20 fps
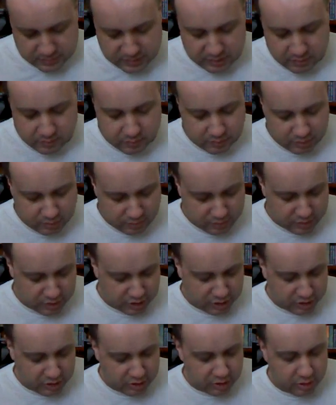That's really what I
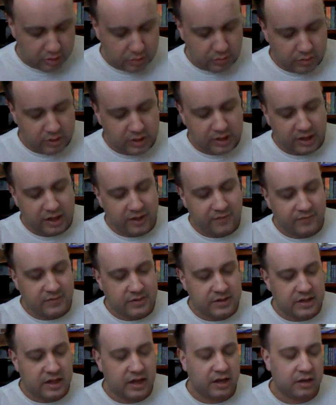need to do. And I have a
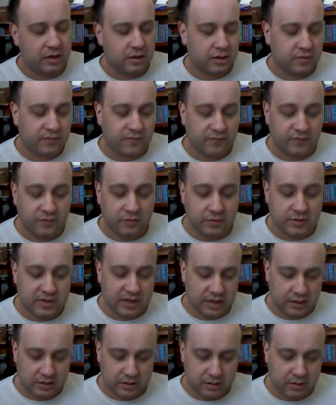few
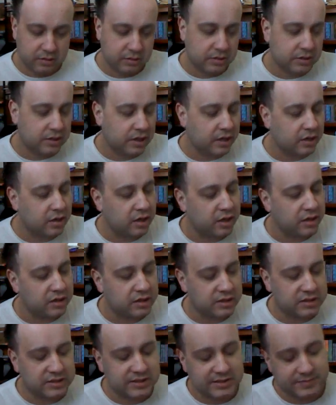stains it looks like on
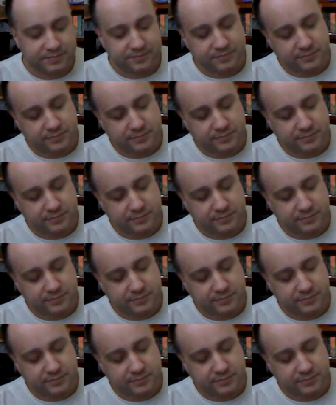this.